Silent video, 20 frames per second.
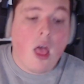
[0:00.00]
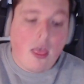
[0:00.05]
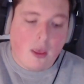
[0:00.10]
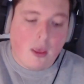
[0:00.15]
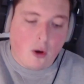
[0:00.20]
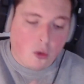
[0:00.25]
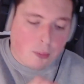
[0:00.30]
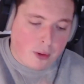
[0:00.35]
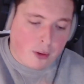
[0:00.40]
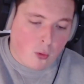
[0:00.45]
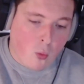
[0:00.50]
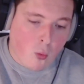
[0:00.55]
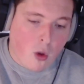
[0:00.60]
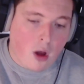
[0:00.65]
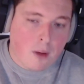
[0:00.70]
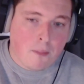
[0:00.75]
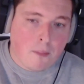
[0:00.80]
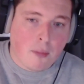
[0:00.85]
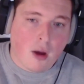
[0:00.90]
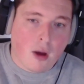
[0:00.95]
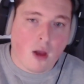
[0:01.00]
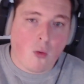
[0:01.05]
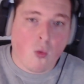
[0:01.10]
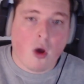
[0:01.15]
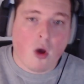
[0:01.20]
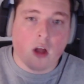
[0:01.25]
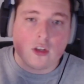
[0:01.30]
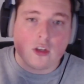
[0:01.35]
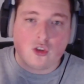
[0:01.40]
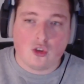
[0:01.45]
It will be one by
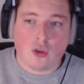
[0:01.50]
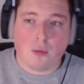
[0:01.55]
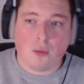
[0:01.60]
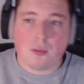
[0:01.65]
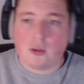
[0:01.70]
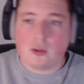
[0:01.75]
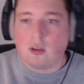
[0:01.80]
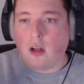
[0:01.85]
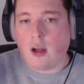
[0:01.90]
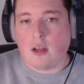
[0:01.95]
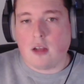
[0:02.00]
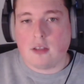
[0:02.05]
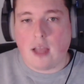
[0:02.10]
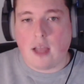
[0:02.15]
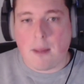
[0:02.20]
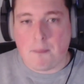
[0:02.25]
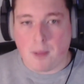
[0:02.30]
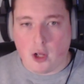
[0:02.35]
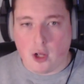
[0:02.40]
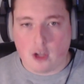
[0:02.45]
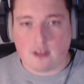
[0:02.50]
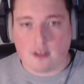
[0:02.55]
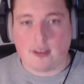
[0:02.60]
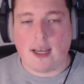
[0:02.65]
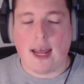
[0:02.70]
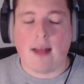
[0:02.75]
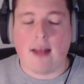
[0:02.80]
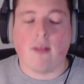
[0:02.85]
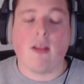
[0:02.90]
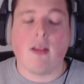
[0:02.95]
one, superstars and
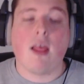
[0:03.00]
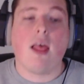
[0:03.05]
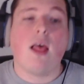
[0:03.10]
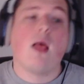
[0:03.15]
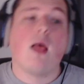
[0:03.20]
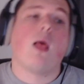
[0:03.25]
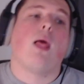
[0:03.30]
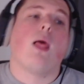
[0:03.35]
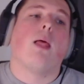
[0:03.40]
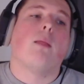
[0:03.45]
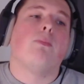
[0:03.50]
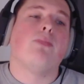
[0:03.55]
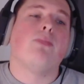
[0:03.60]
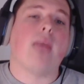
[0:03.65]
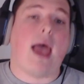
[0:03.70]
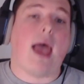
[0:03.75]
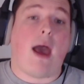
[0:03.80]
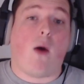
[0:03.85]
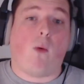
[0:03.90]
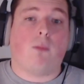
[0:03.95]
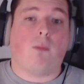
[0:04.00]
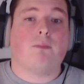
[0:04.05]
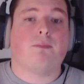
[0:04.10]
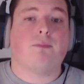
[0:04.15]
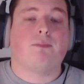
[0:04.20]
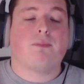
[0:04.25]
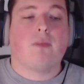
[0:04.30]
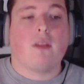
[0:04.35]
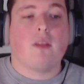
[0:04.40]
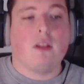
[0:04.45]
personnel. Now,
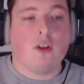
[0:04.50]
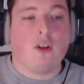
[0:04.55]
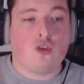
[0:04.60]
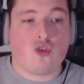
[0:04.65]
the